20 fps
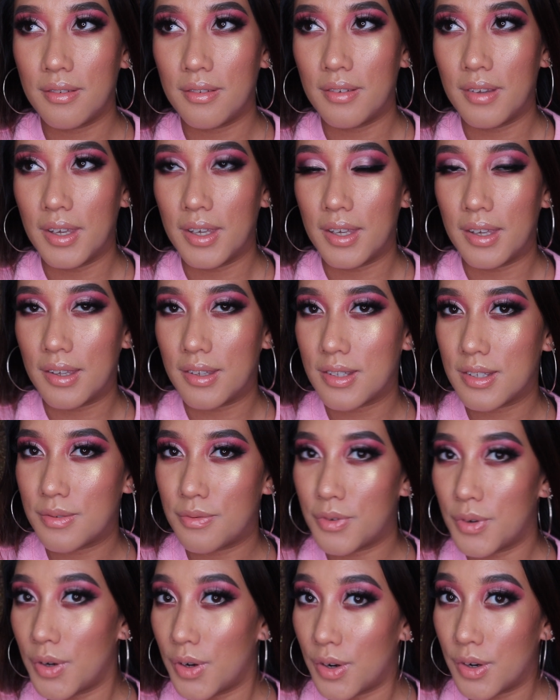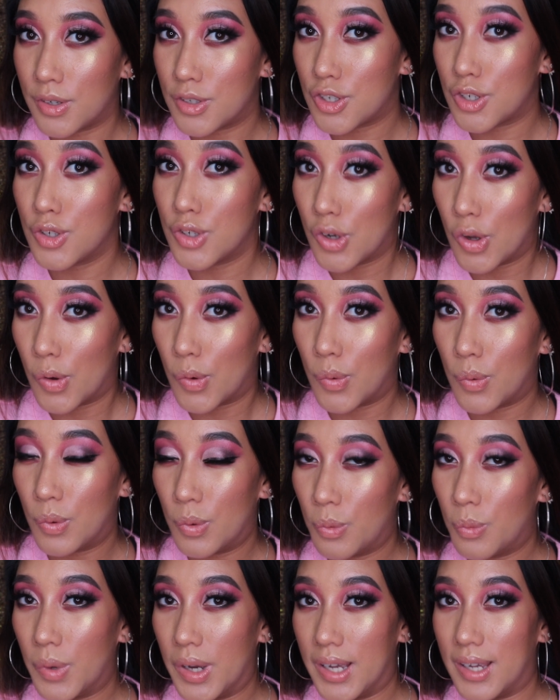I guess, for her to know
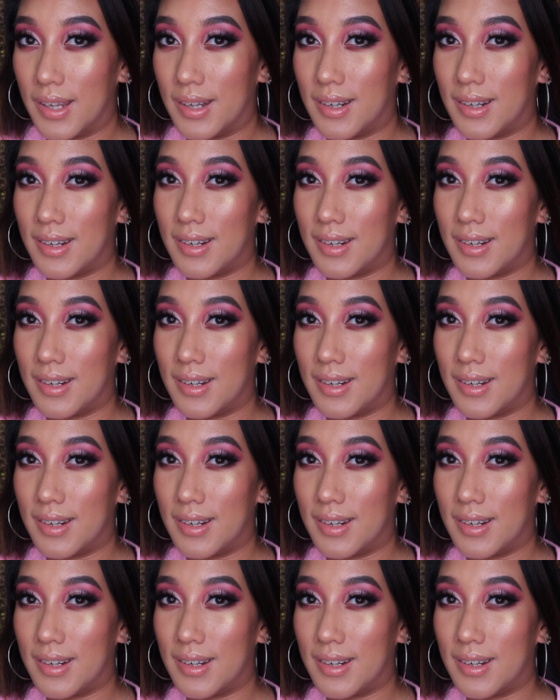what